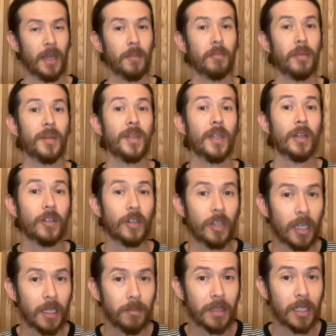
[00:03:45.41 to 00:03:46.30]
But there
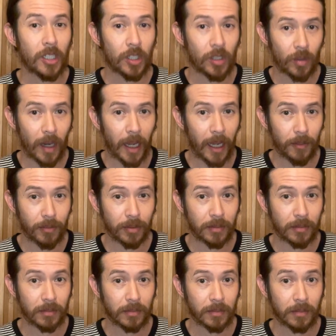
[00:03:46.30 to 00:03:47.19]
could be strep,
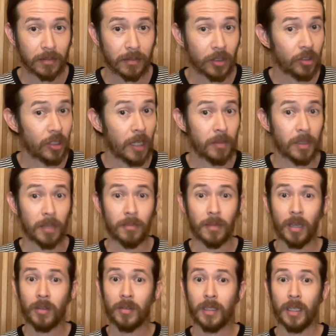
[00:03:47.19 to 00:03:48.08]
strep
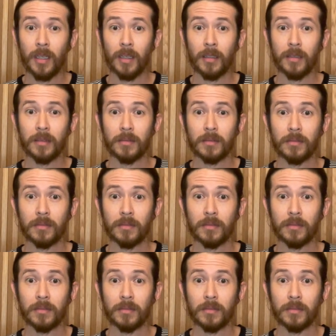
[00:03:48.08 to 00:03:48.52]
pneumonia,